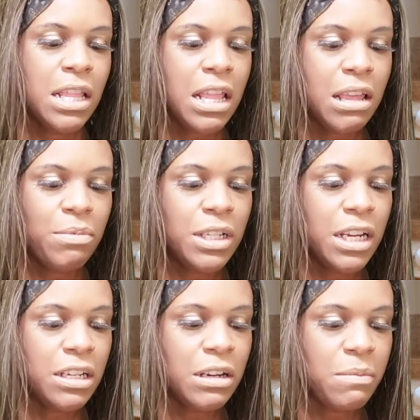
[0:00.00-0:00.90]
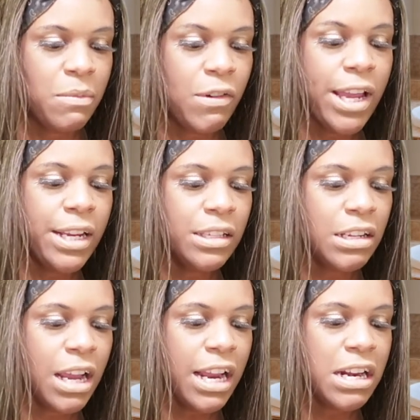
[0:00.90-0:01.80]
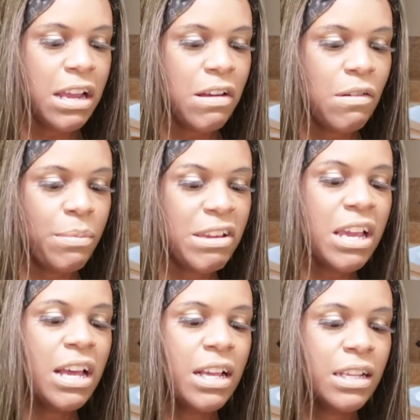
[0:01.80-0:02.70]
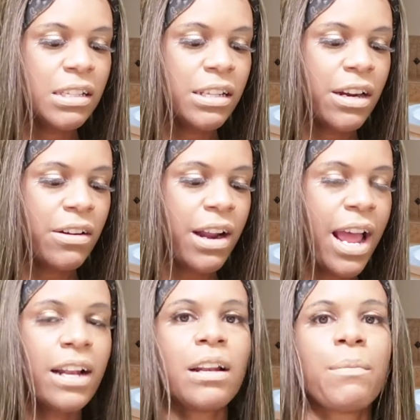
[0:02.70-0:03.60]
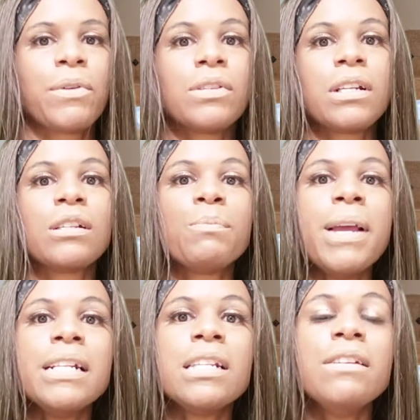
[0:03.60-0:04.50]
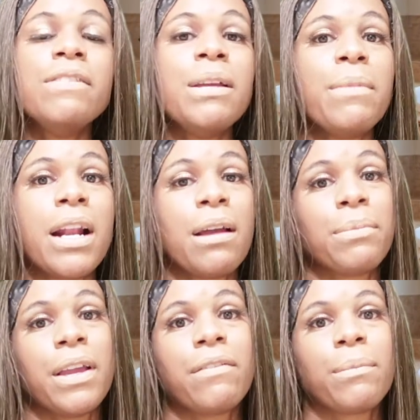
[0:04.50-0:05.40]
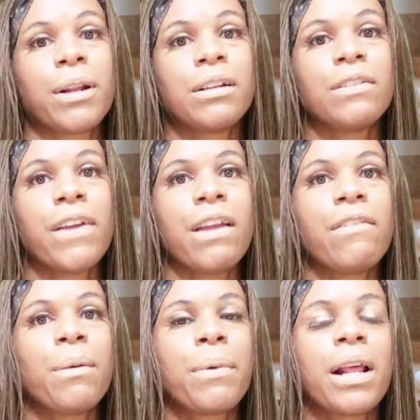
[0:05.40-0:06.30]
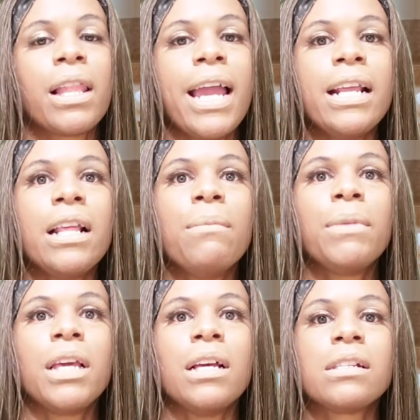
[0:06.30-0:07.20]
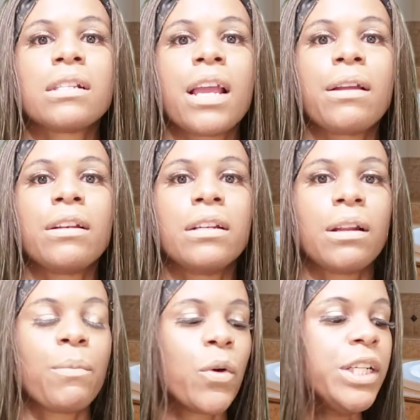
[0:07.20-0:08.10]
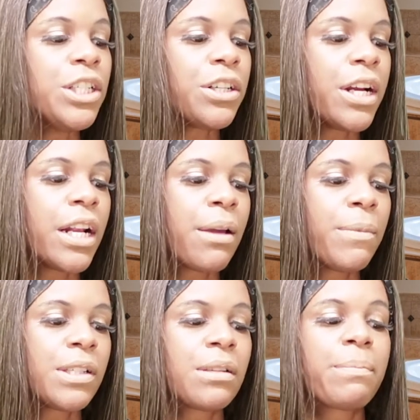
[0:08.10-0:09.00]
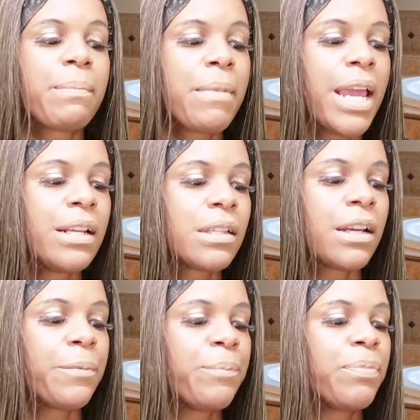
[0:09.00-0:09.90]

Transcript: the lipsticks are moist. I know because they're not the most expensive. They might not be everybody's favorite, but I like them because the moisture in them is amazing.